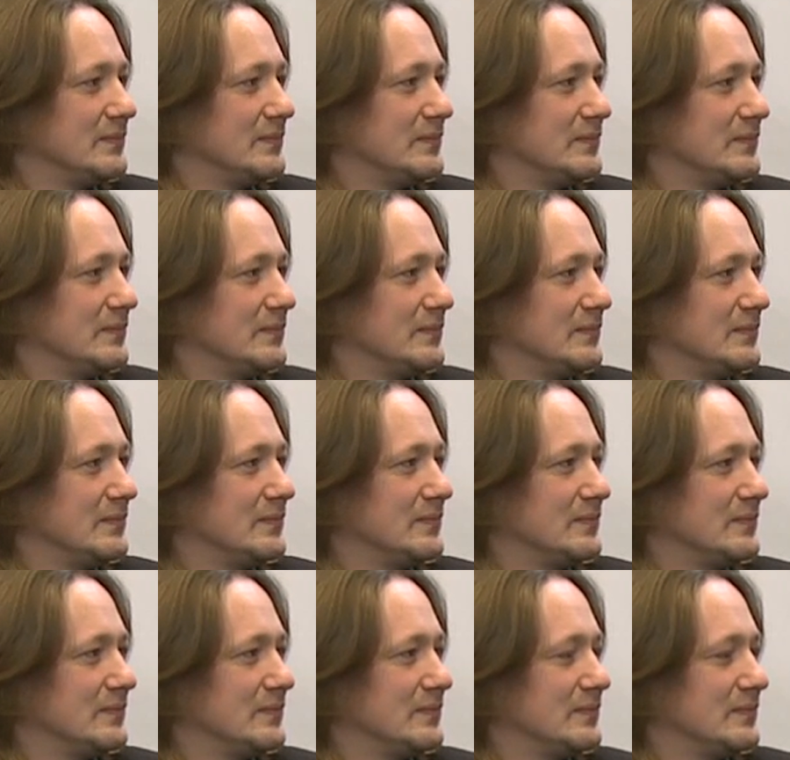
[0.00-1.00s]

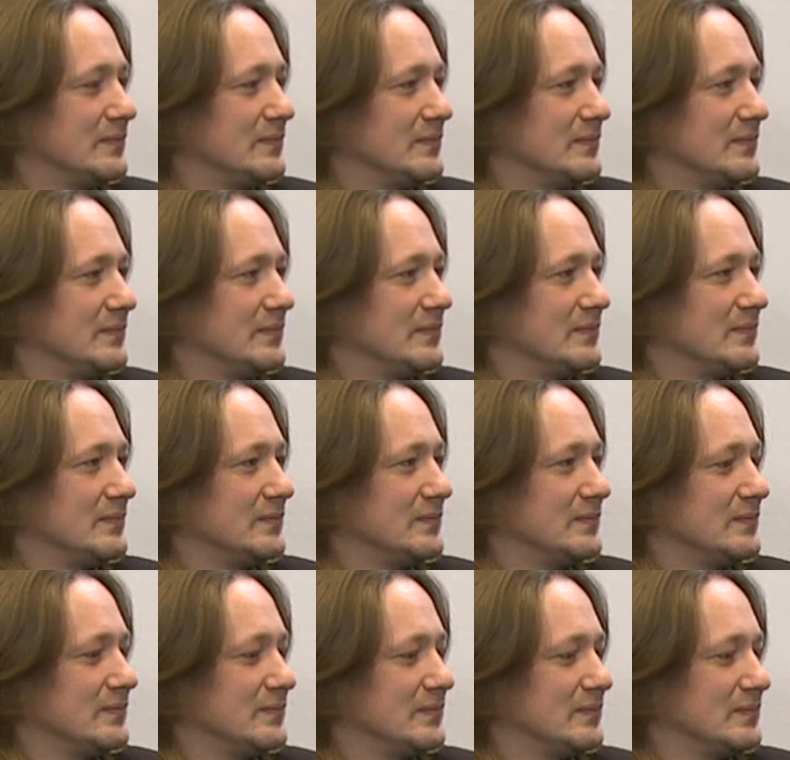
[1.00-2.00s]

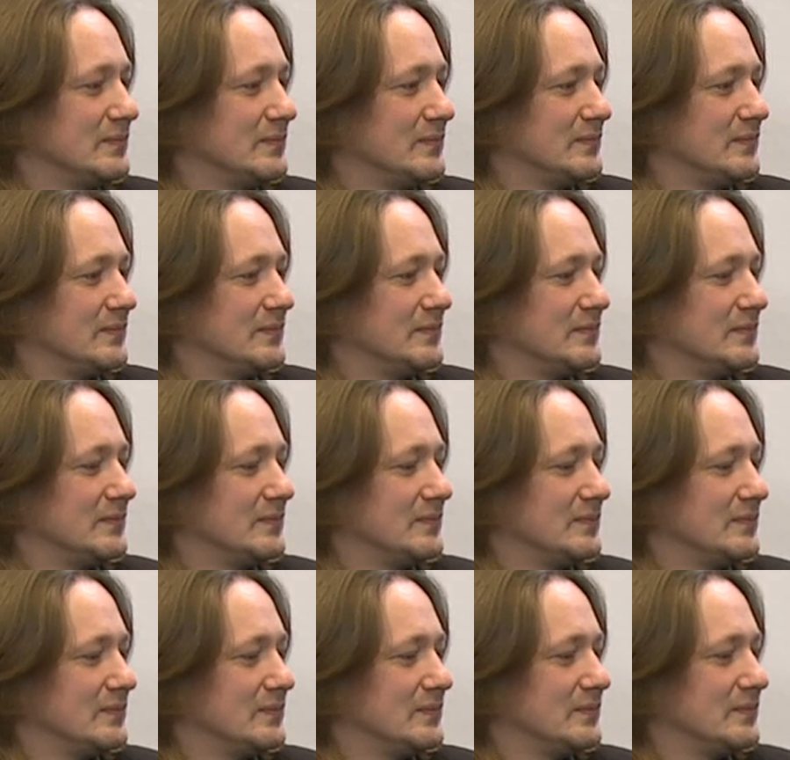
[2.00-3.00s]

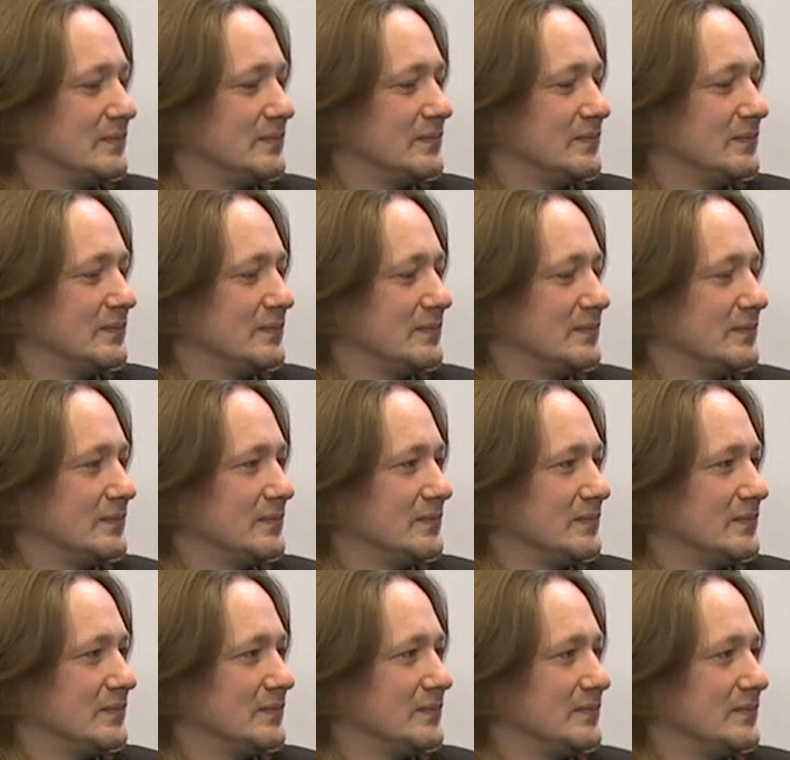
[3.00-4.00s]

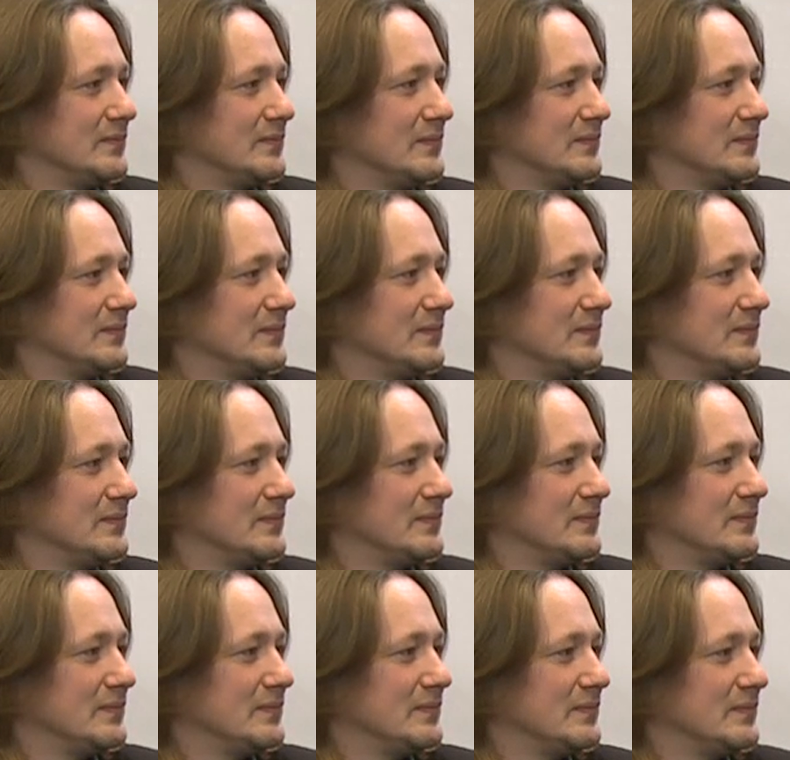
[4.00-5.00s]

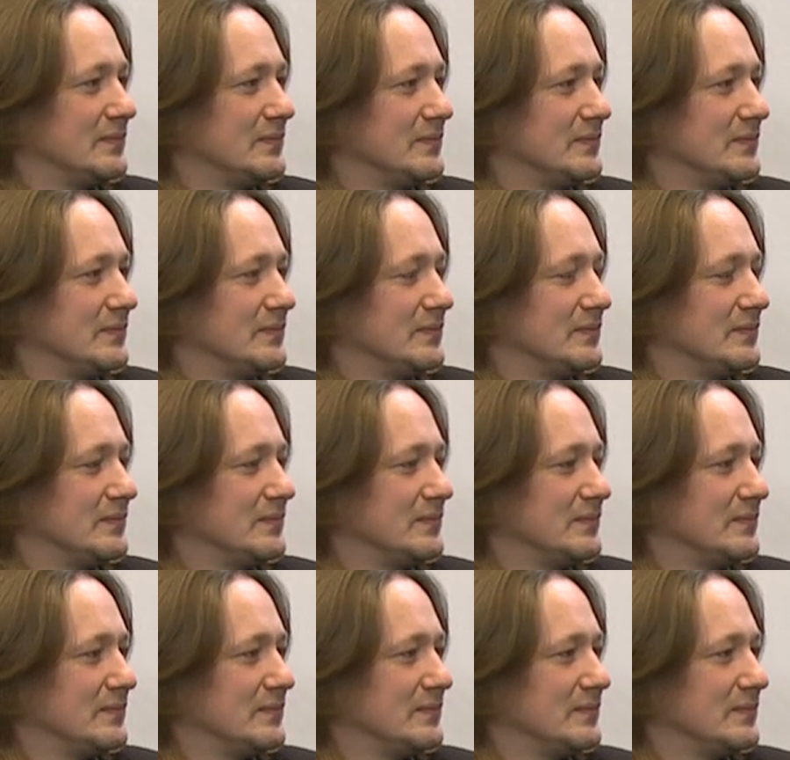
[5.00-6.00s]

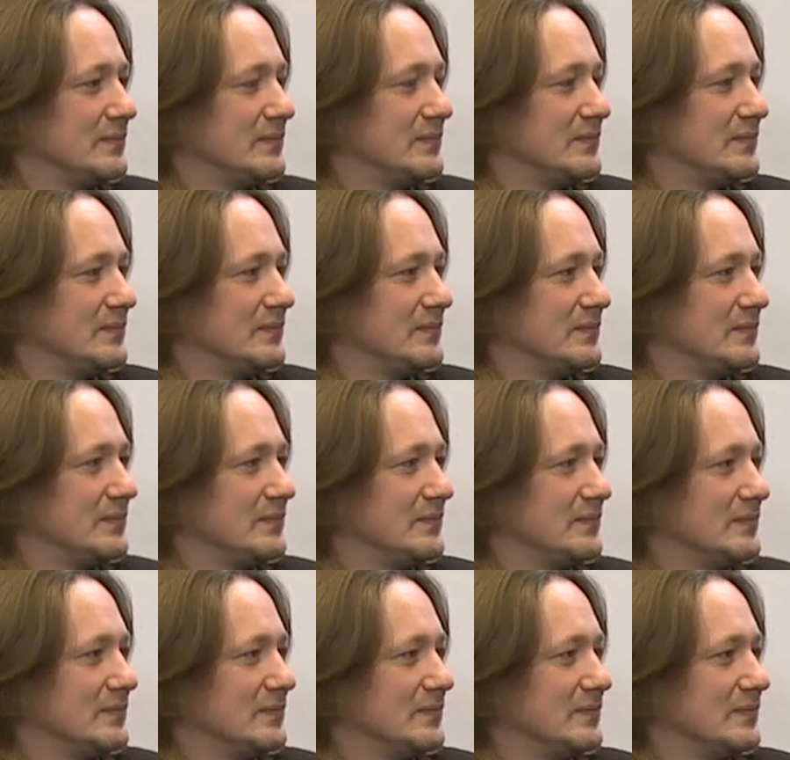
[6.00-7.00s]

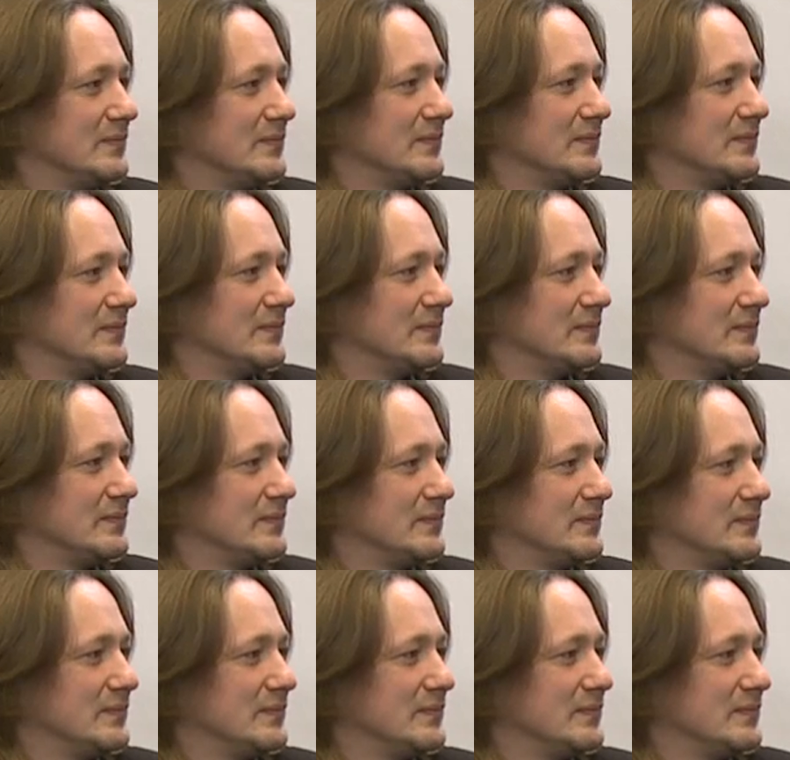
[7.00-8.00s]
(not speaking)